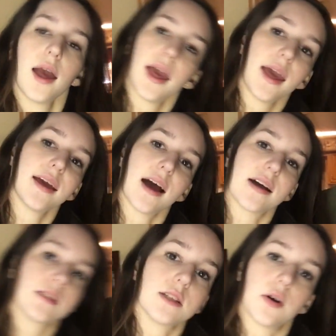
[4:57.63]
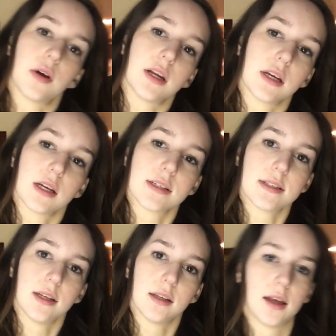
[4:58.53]
Hey guys, so it is
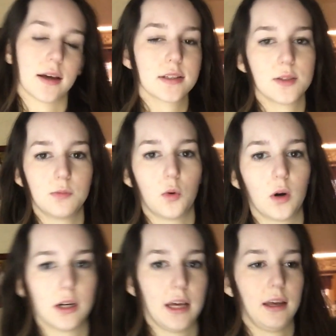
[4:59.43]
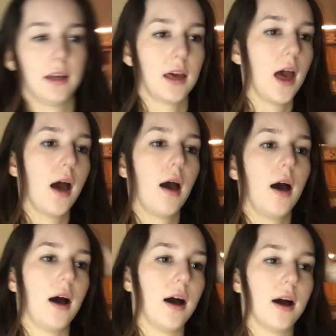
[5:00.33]
the next morning.
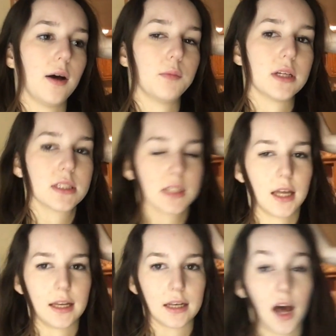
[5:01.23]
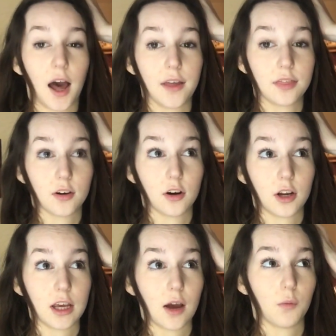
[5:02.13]
It's like
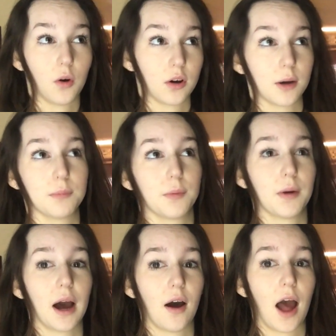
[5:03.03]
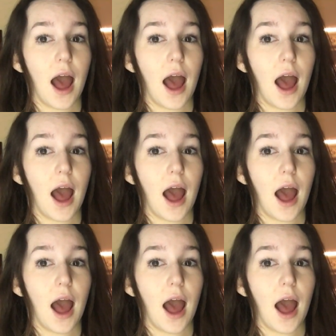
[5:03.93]
9:30. I woke up about